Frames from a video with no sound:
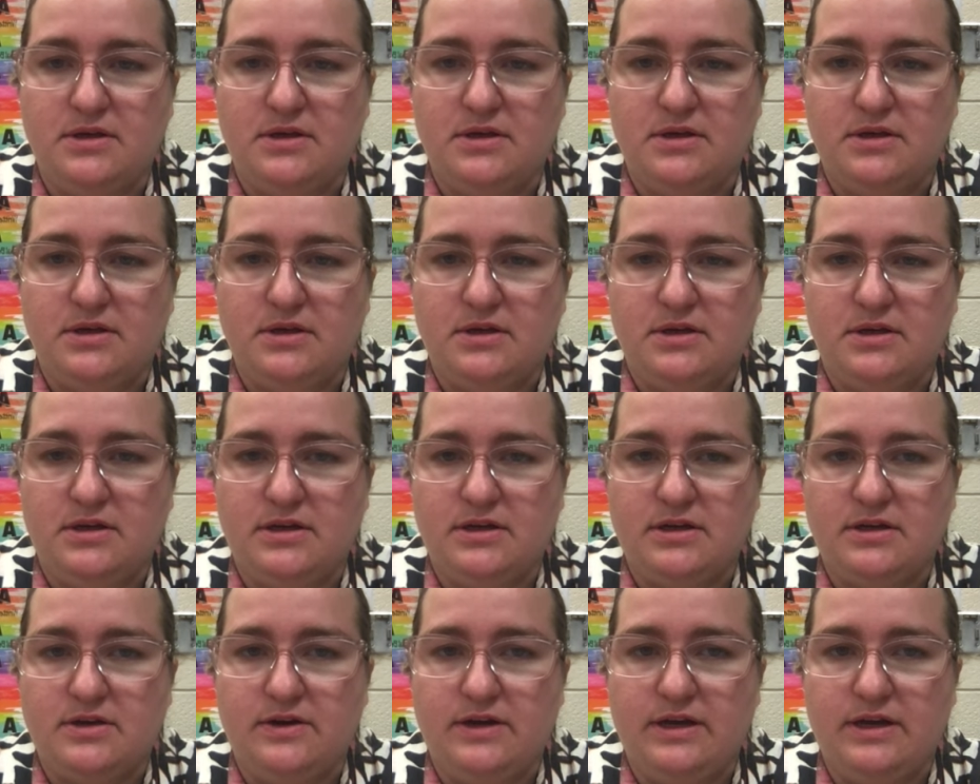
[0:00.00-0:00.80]
You're going
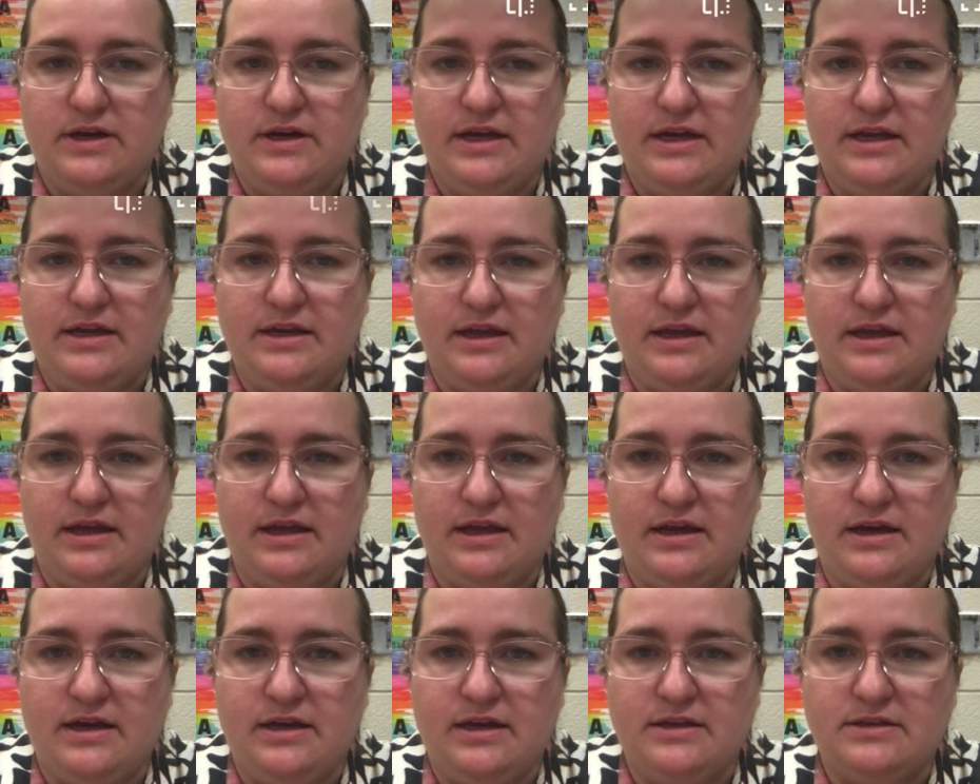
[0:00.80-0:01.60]
to go ahead
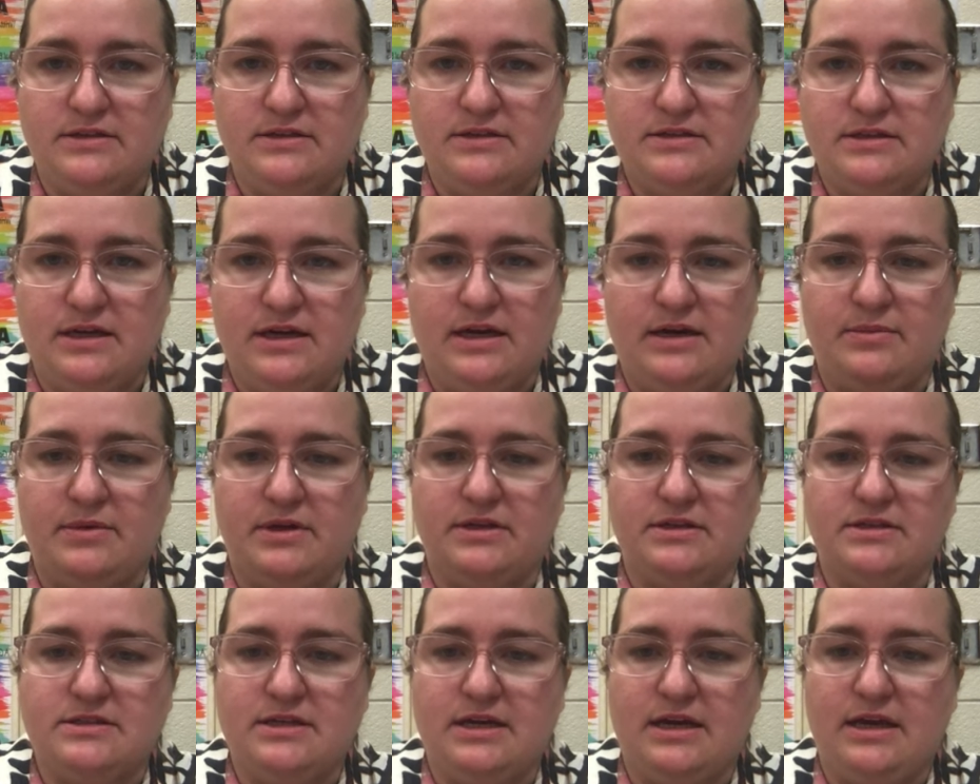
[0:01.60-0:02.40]
and
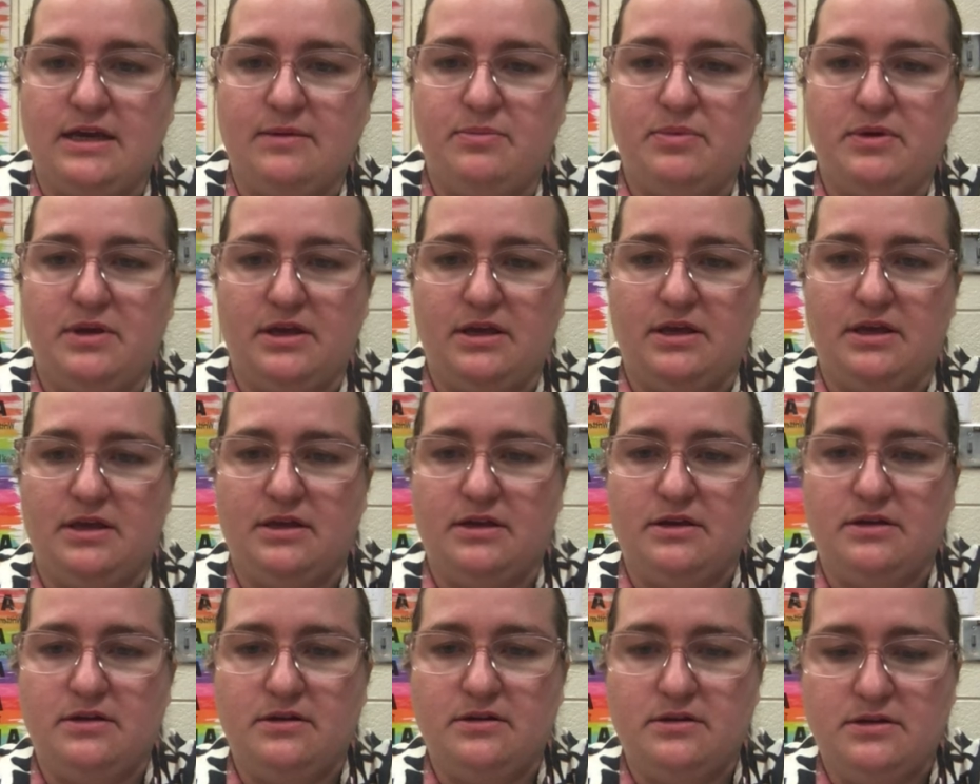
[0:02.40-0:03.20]
type
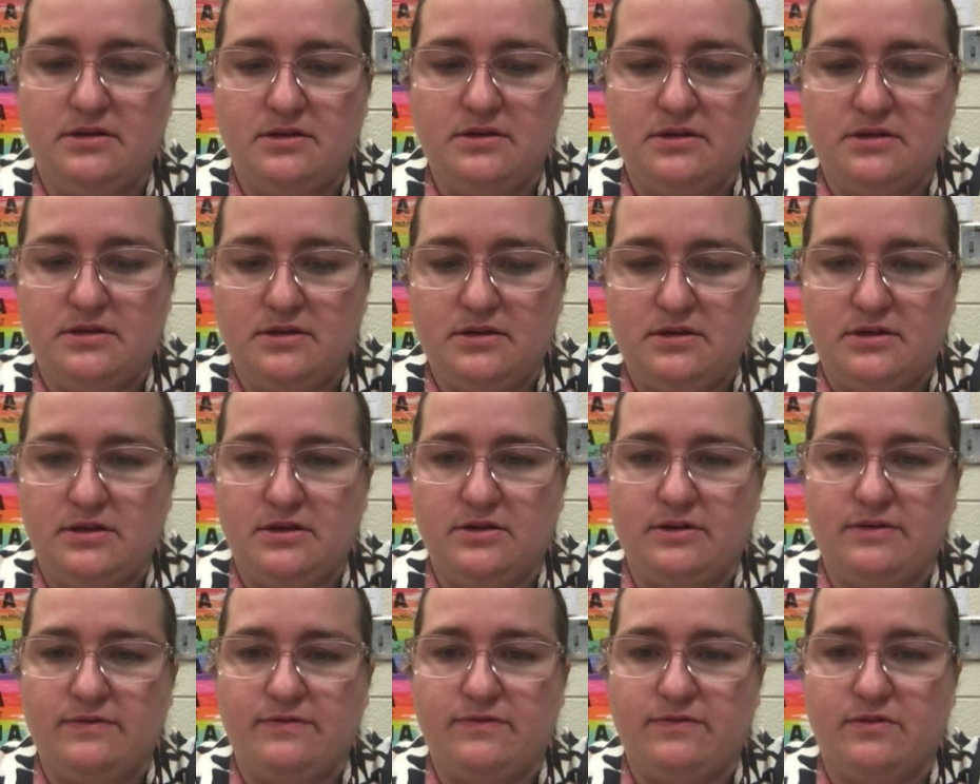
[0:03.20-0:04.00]
in
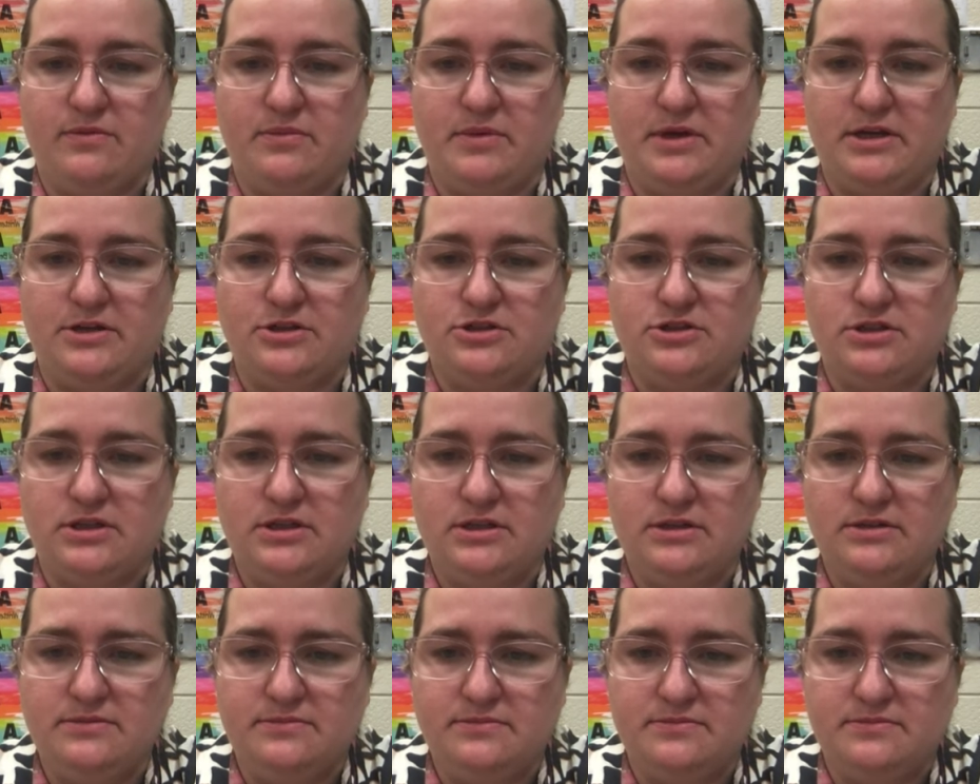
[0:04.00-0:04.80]
your
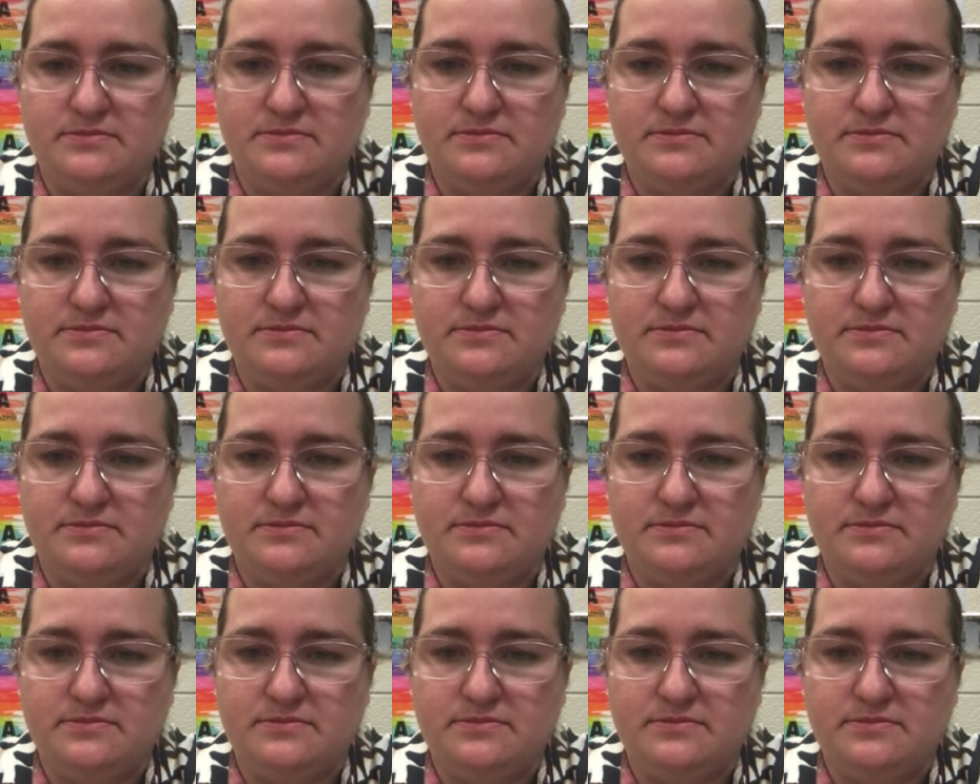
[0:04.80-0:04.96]
information.